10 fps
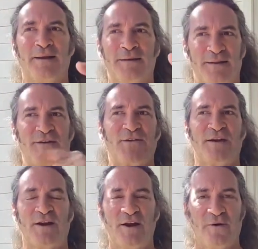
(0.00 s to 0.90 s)
Let's
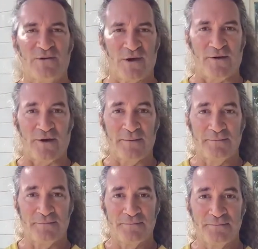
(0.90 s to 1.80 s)
get to know each other.
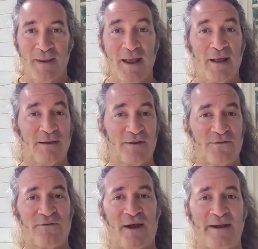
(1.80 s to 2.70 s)

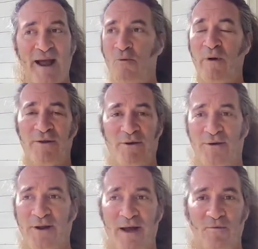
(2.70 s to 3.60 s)
Let's find out whether
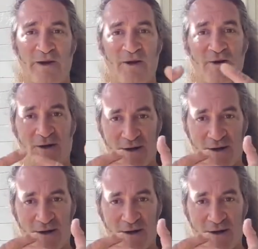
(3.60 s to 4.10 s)
or not we are